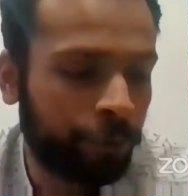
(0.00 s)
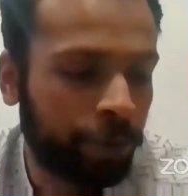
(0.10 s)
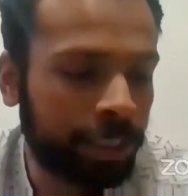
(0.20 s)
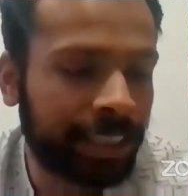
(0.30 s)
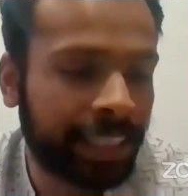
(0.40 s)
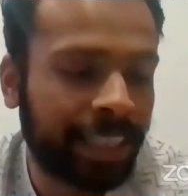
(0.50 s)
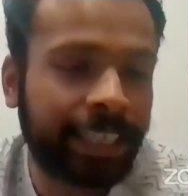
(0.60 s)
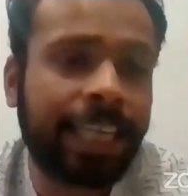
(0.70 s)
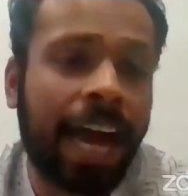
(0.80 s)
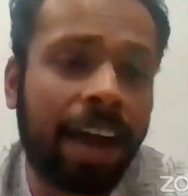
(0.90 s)
which the
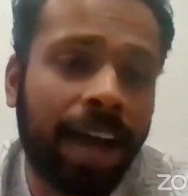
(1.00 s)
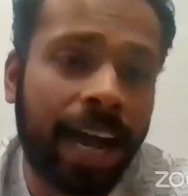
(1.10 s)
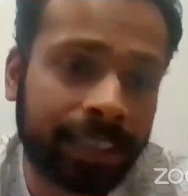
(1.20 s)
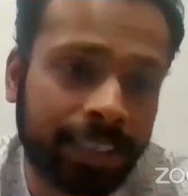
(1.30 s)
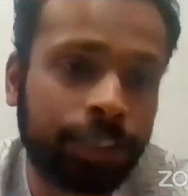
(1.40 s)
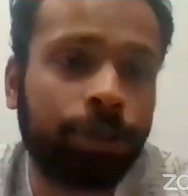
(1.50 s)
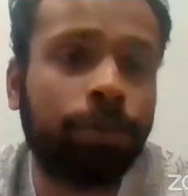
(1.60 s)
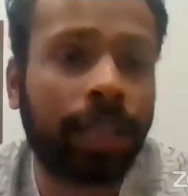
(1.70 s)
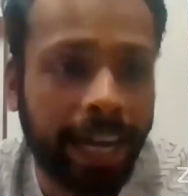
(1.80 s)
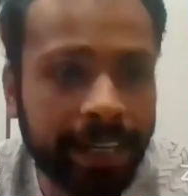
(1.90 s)
kids have access
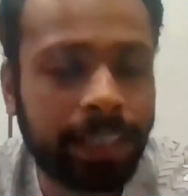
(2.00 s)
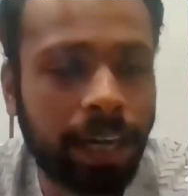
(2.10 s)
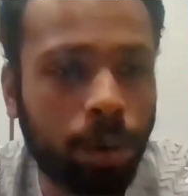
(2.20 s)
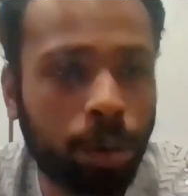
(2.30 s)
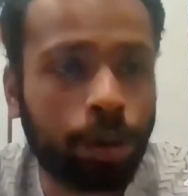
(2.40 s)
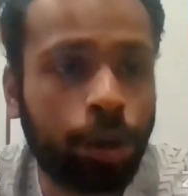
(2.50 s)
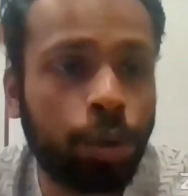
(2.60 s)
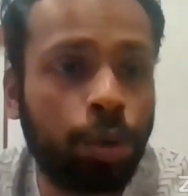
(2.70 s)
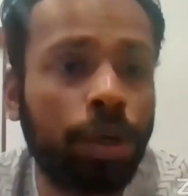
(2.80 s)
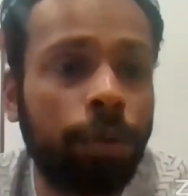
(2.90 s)
to right now
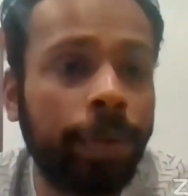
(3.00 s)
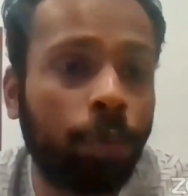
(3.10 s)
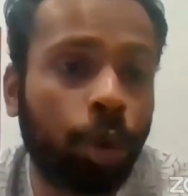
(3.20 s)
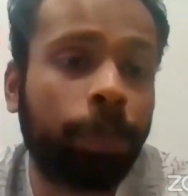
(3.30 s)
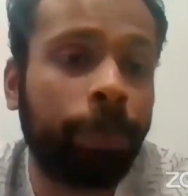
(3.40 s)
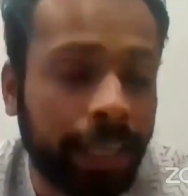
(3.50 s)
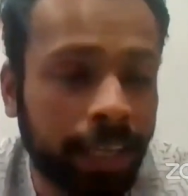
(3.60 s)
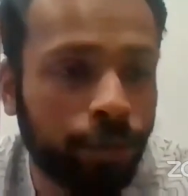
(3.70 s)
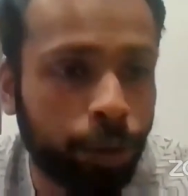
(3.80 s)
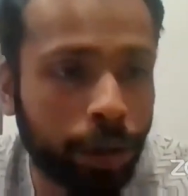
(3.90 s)
could be more
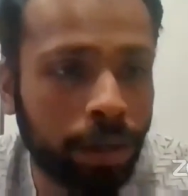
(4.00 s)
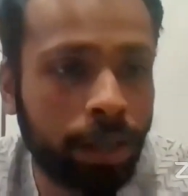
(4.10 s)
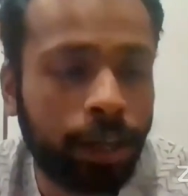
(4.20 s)
meaningful,